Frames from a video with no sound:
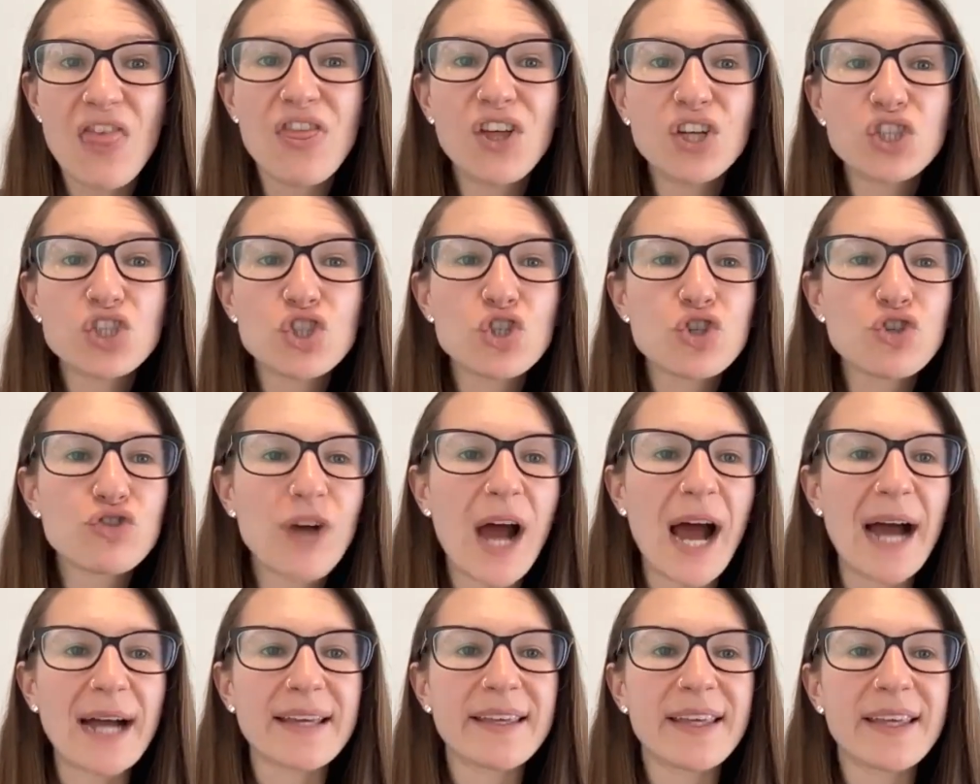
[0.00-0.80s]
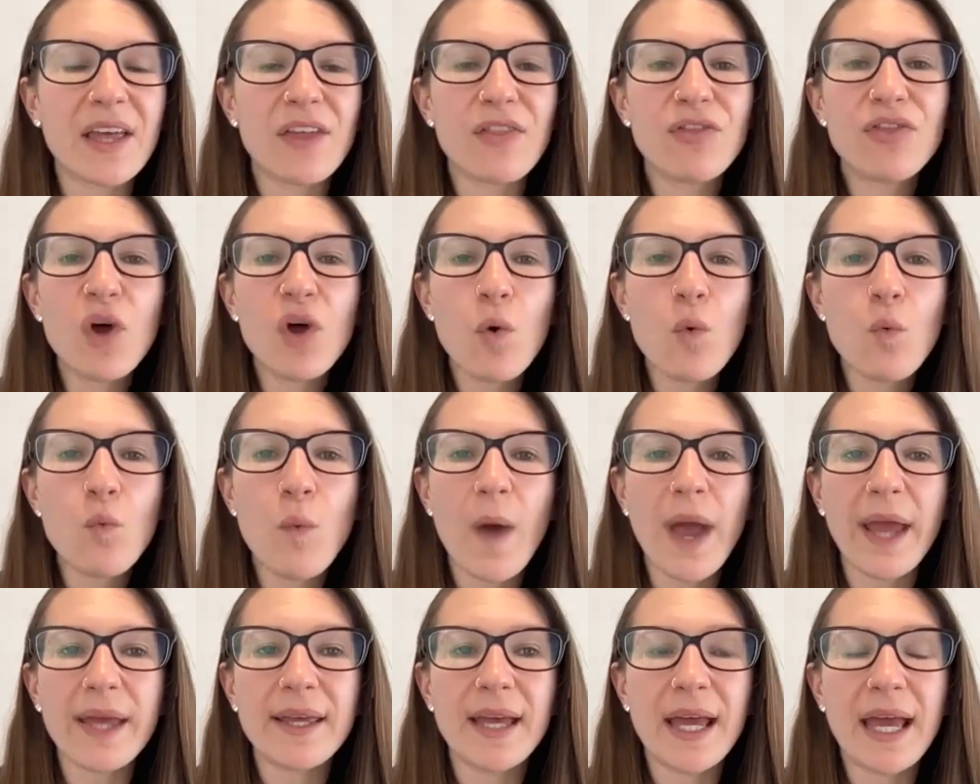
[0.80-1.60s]
The tracking, the
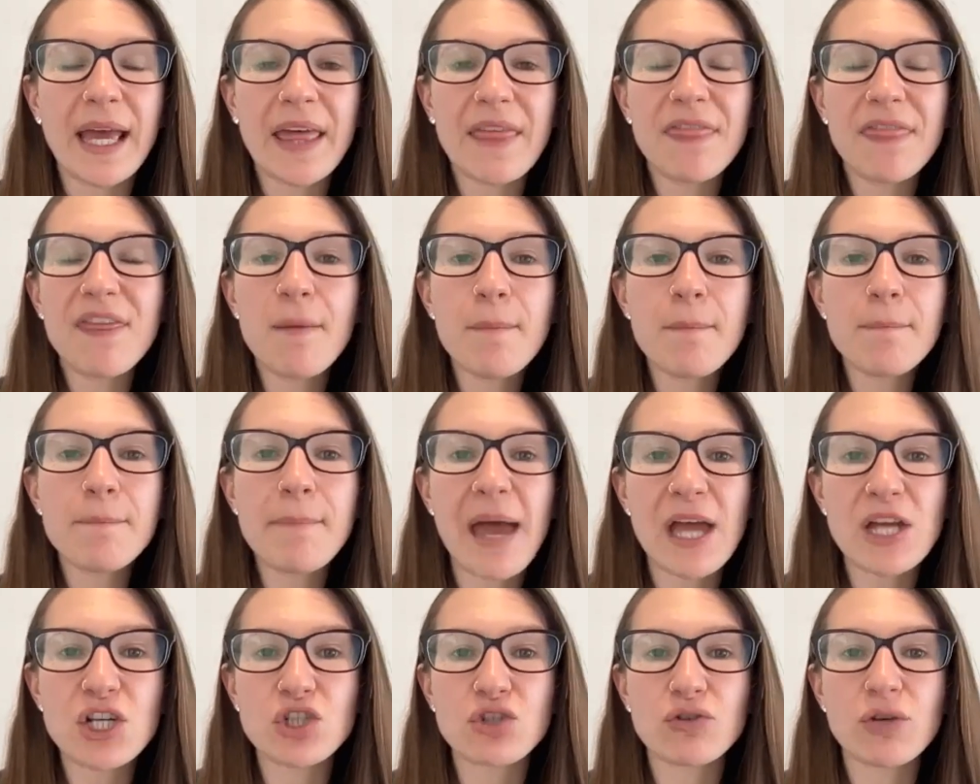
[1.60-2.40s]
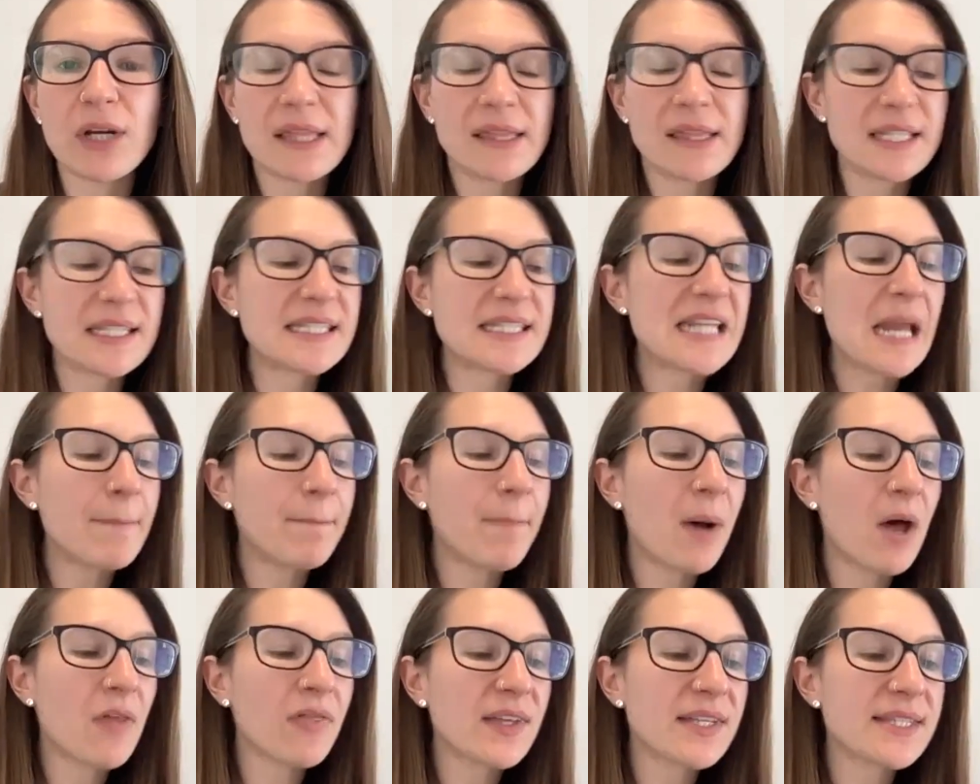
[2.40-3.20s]
weighing, the measuring, the step
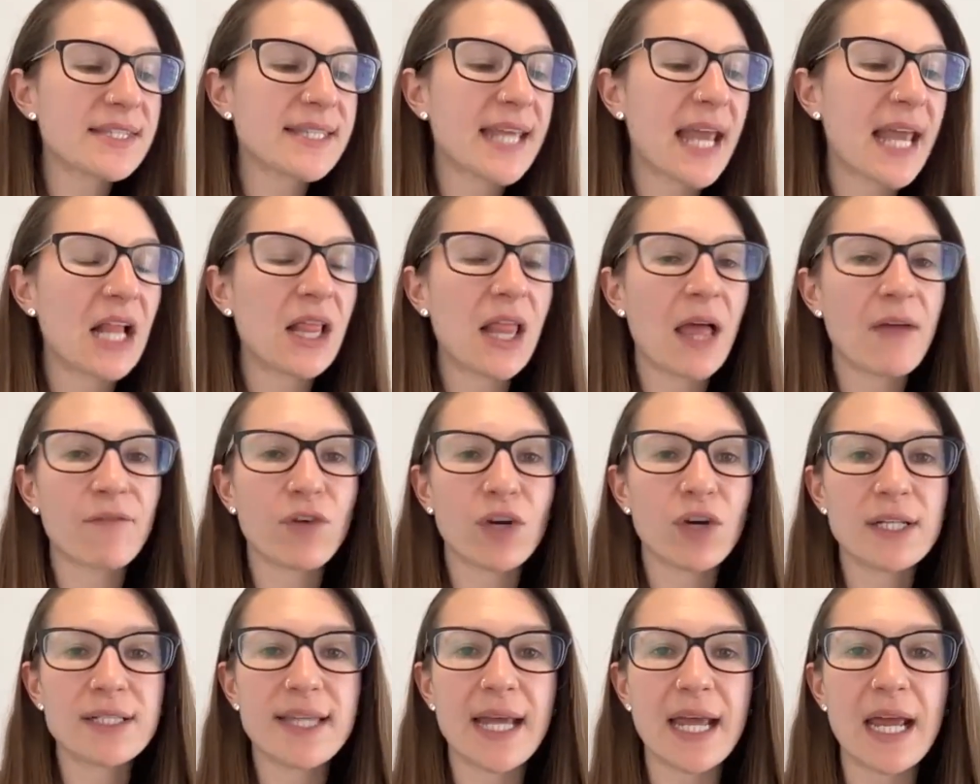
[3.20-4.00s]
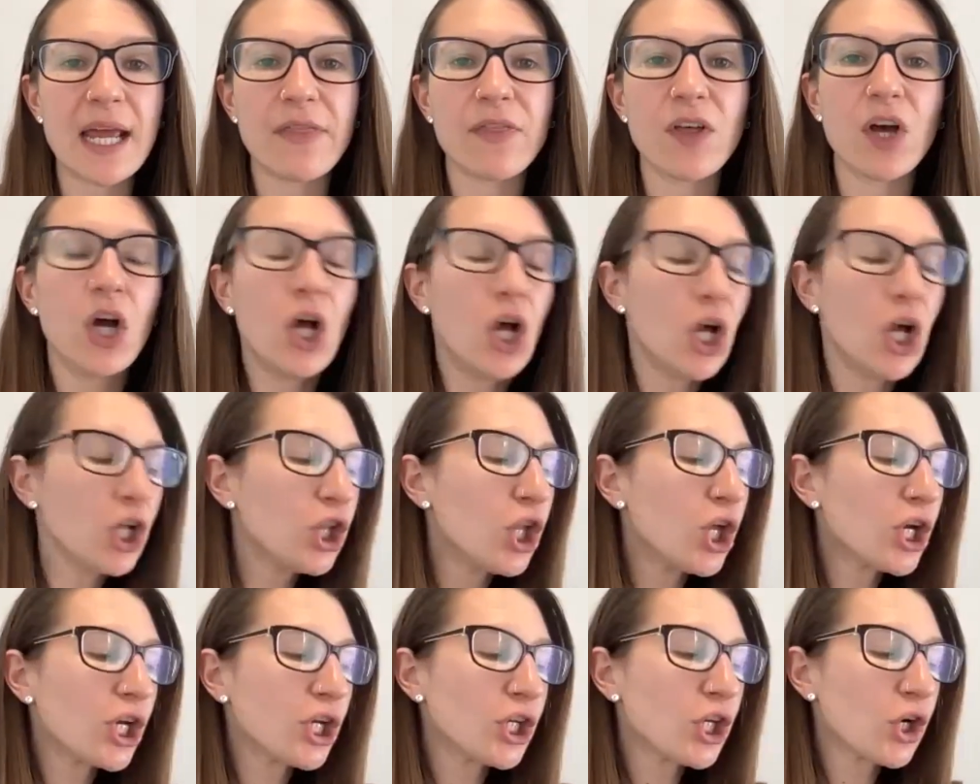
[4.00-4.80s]
on the scale every day, the
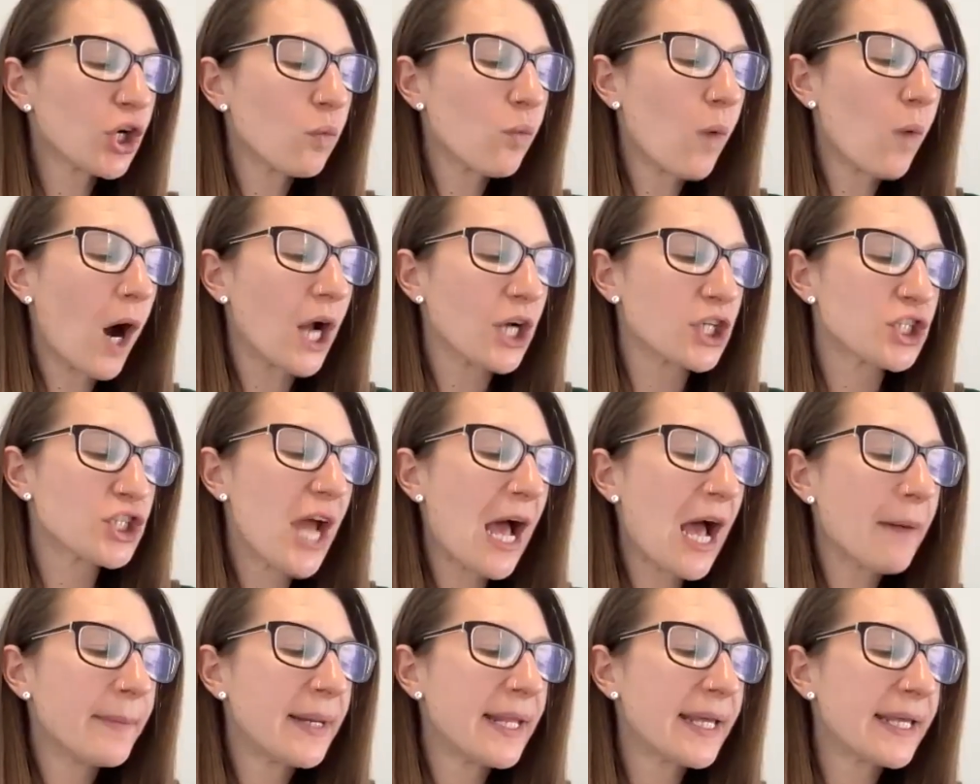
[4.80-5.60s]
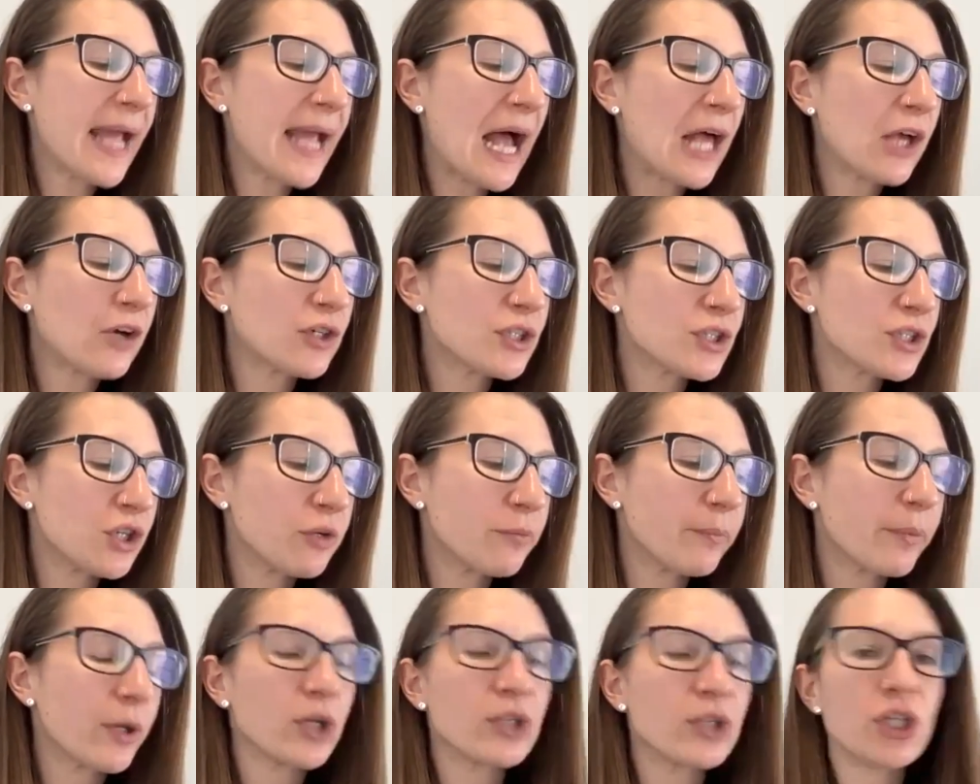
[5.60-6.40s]
look at your watch, how many calories did
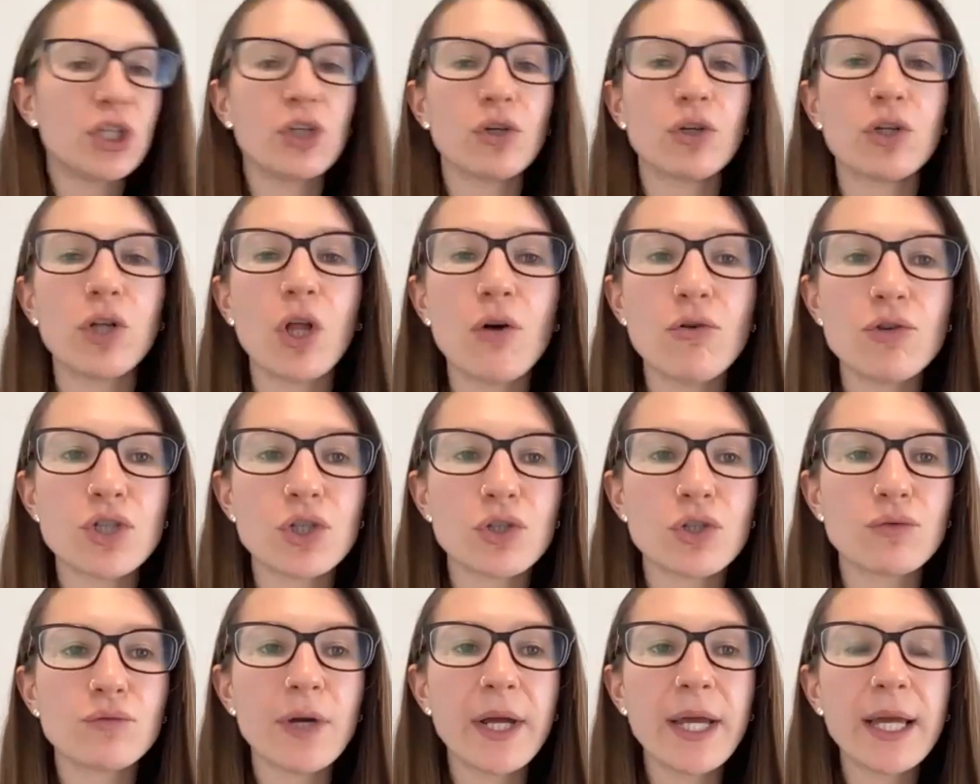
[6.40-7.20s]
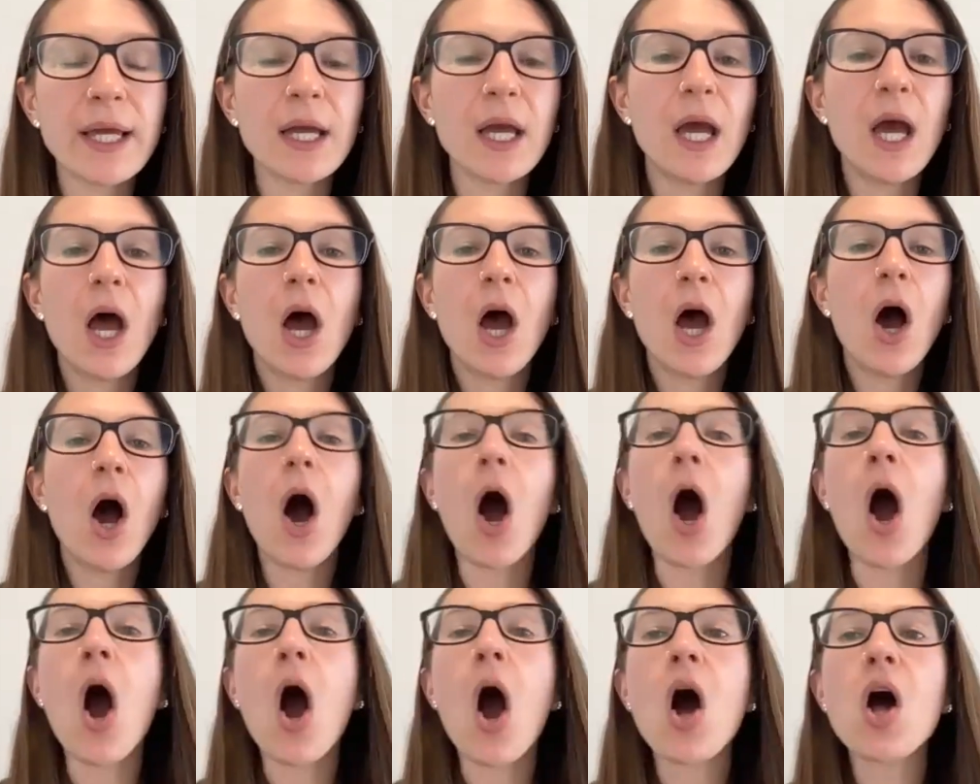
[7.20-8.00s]
you burn? Did you close your ring?
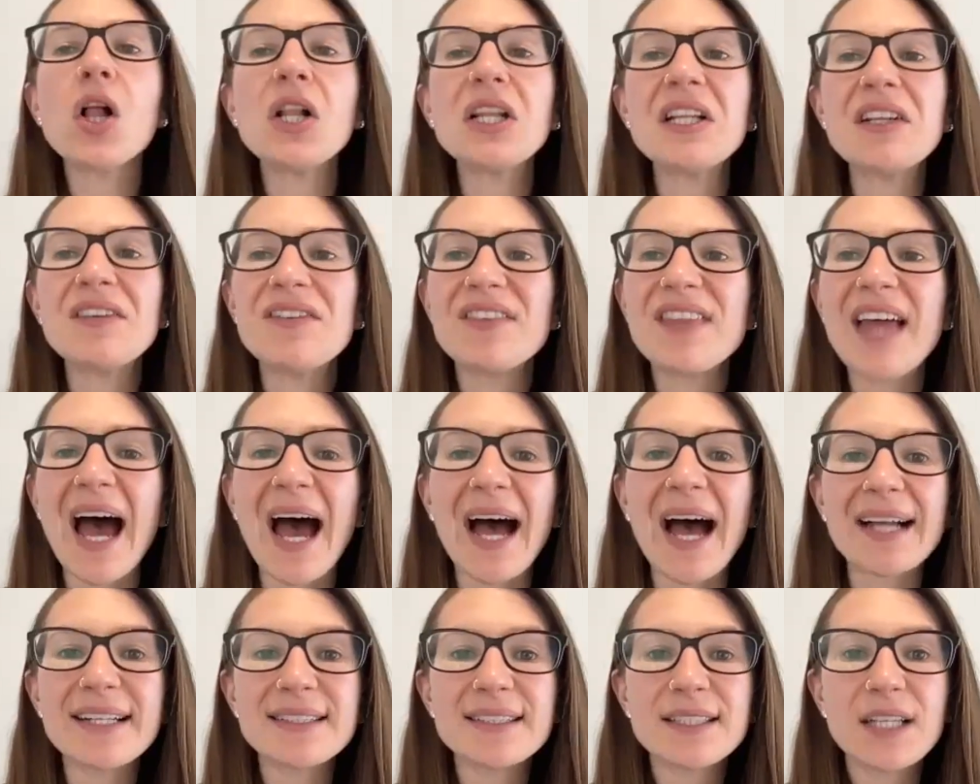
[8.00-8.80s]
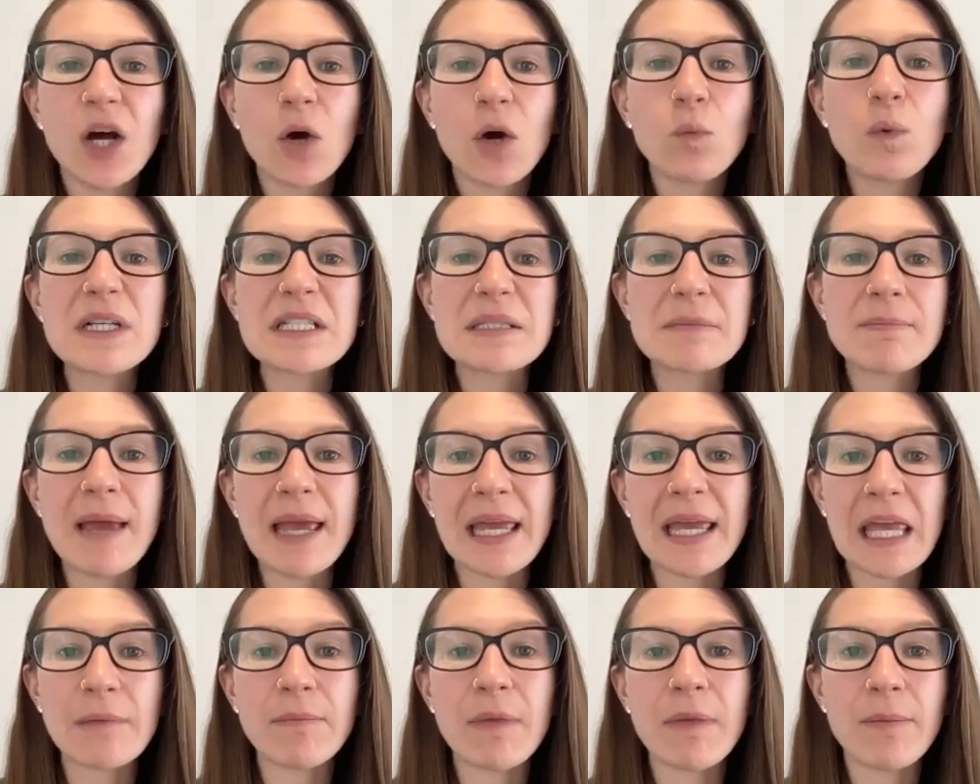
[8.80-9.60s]
All of that was
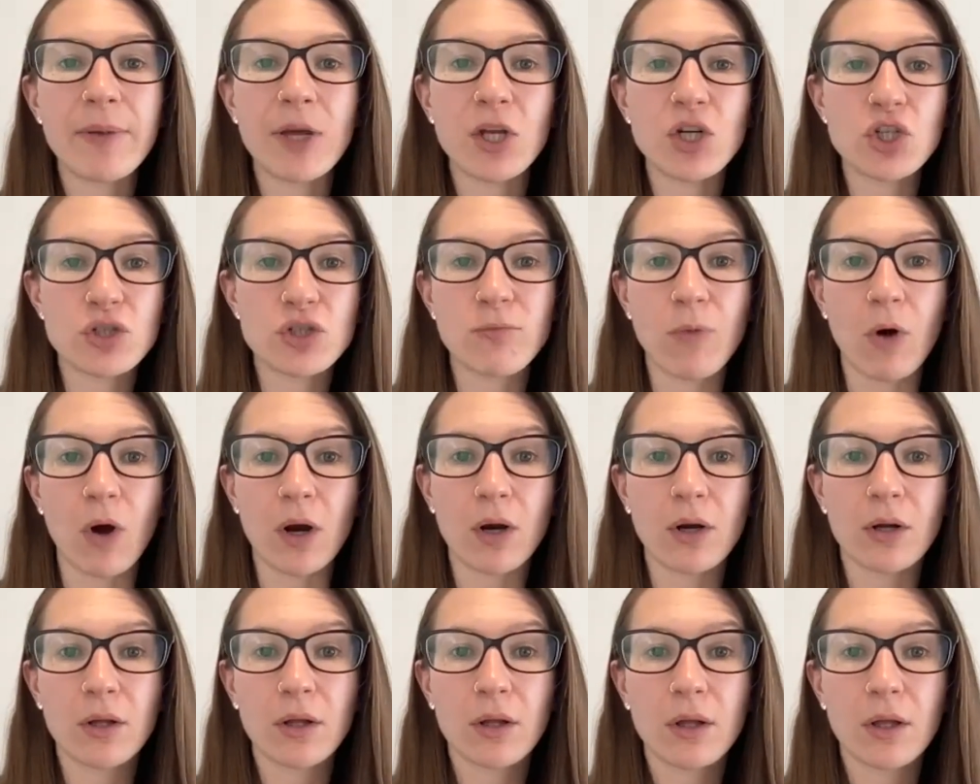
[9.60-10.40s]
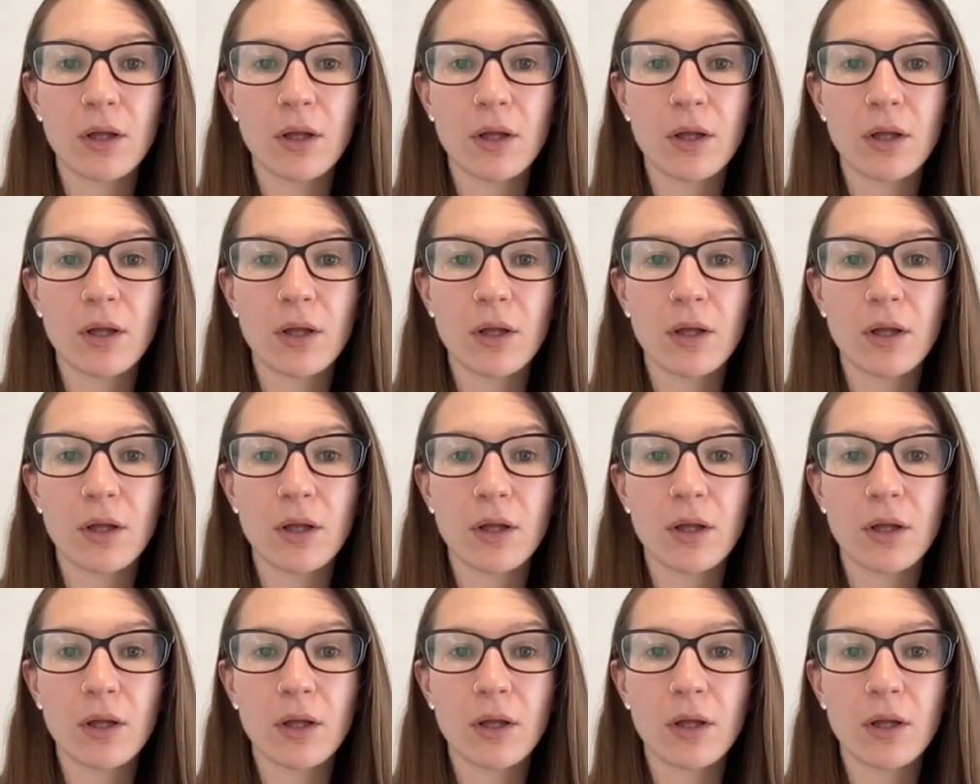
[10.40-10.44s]
making me binge more.